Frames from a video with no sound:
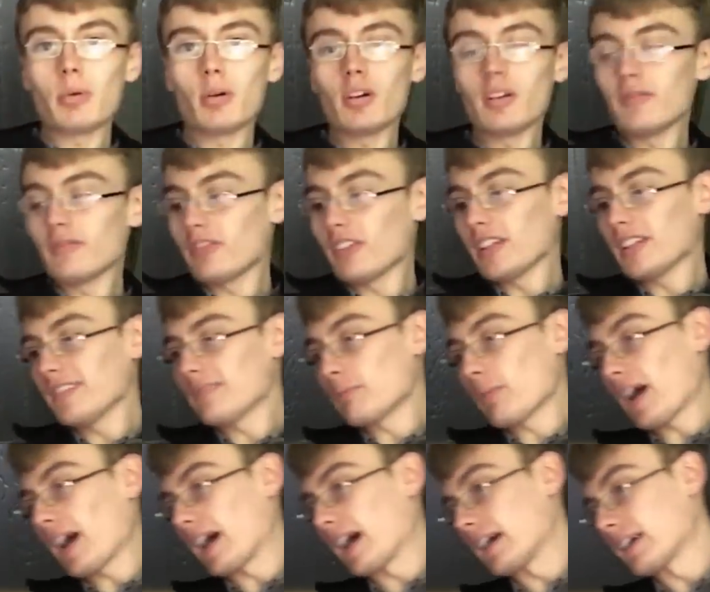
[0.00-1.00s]
putting things
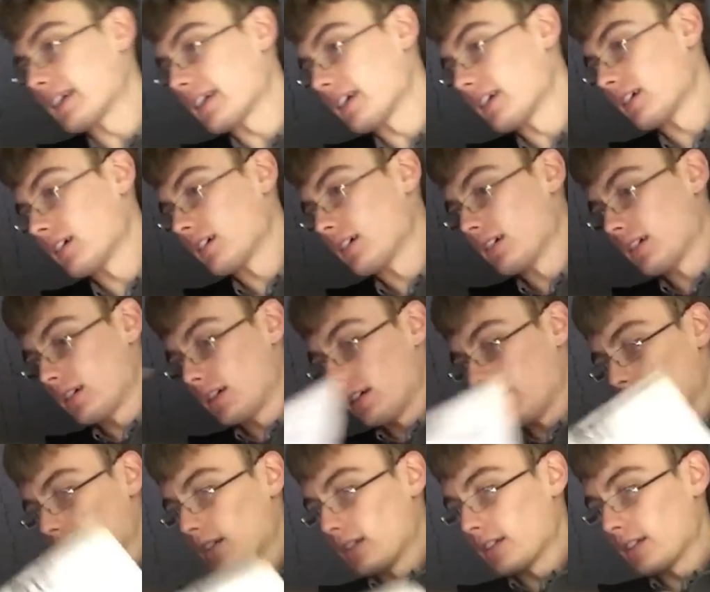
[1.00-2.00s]
back.
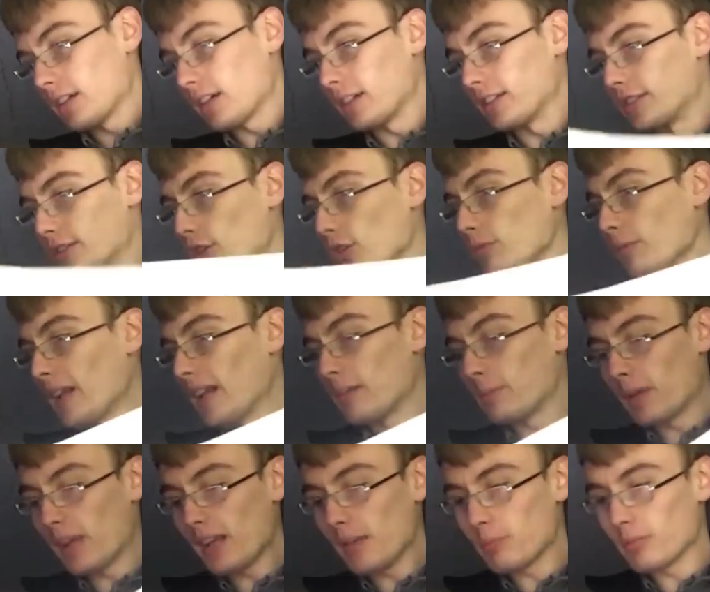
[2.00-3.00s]
God, too many
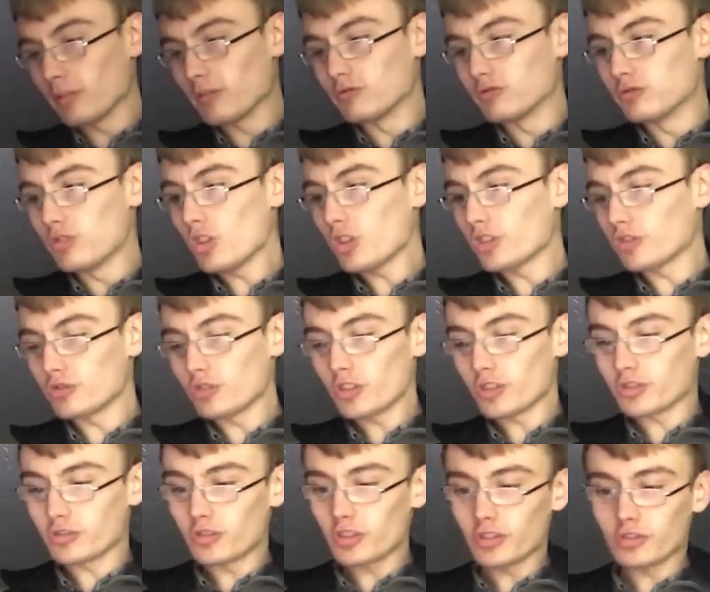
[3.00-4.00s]
people rush,
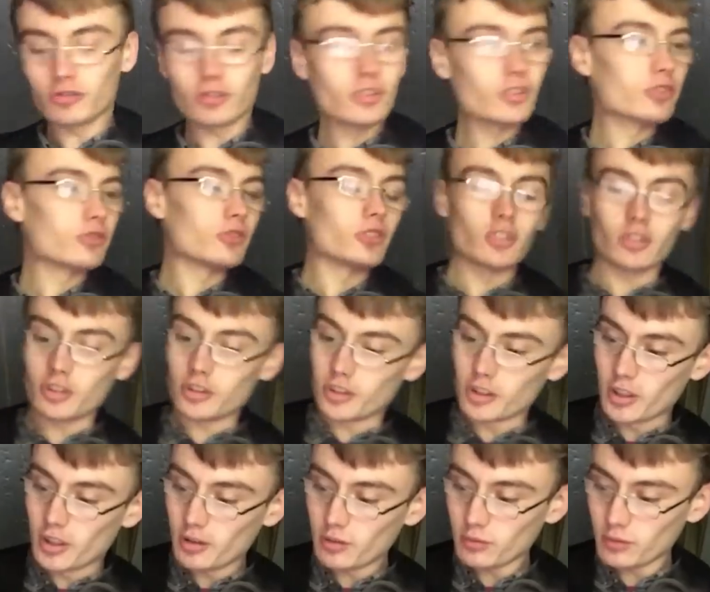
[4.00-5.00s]
rush, rush, rush, rush,
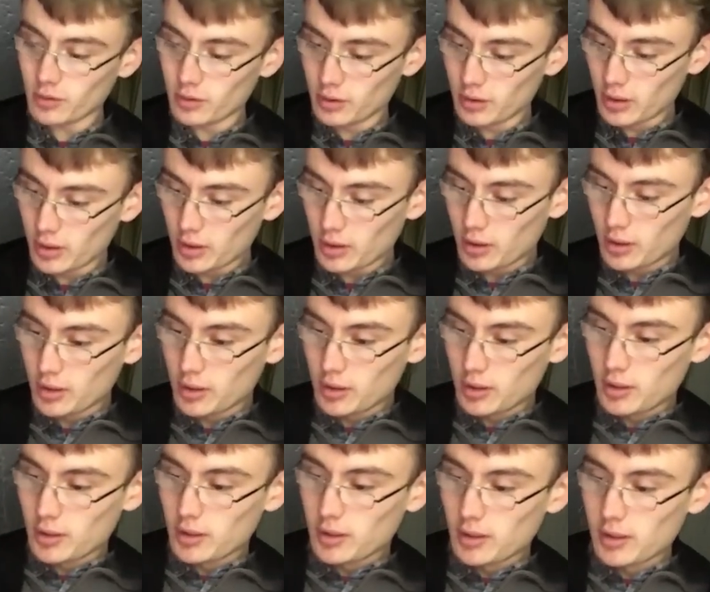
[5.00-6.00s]
you know?
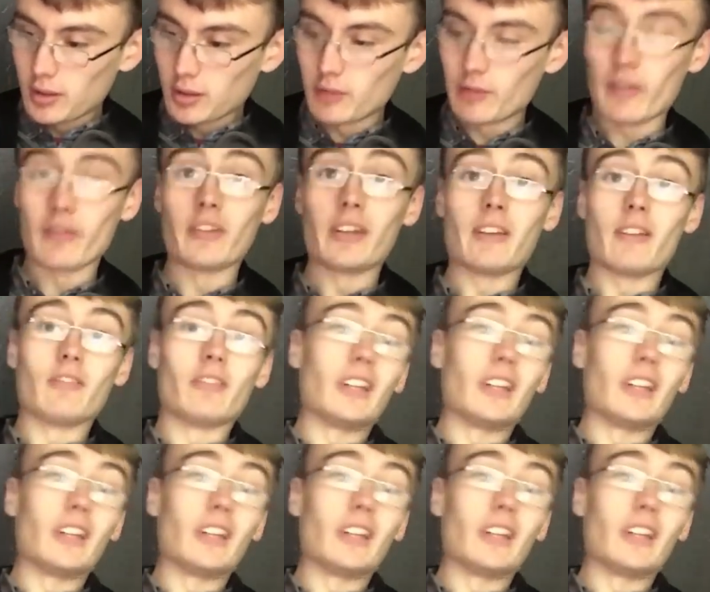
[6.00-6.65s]
And they,